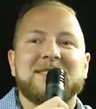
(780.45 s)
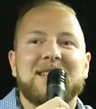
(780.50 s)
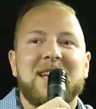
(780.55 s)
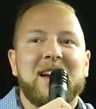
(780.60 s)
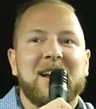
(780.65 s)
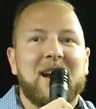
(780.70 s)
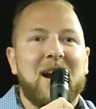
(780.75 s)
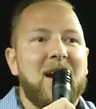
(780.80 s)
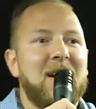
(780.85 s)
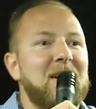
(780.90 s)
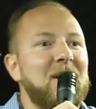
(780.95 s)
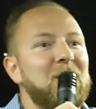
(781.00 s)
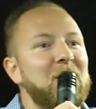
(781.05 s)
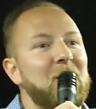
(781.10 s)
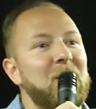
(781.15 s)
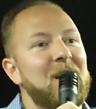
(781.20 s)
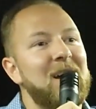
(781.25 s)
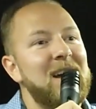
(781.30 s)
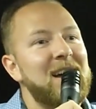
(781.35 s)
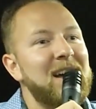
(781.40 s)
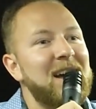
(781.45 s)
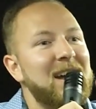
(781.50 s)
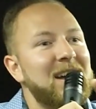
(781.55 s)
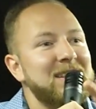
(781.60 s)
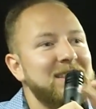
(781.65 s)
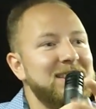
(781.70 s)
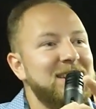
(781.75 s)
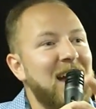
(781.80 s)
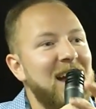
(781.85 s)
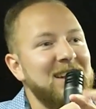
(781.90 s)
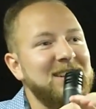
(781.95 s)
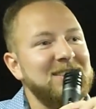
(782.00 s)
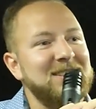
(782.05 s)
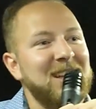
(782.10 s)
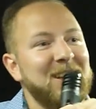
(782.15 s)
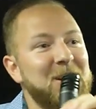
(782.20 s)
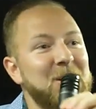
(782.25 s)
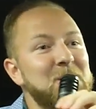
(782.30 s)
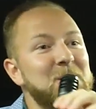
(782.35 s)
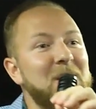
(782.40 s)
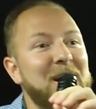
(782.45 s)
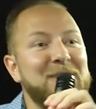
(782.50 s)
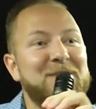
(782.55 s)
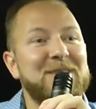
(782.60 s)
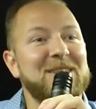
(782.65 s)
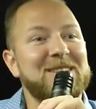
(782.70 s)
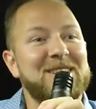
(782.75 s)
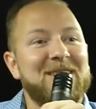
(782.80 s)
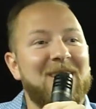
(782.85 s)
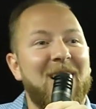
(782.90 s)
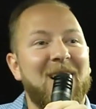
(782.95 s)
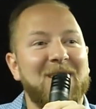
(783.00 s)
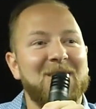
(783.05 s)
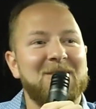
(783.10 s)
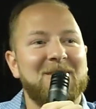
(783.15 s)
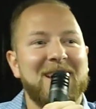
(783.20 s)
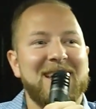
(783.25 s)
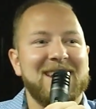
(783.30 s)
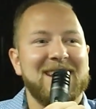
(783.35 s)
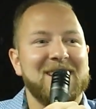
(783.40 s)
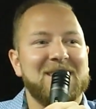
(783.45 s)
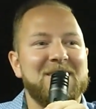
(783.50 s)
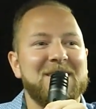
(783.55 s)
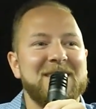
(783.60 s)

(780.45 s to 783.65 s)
It's like, oh, the doctor's like, ooh, I feel your heart rate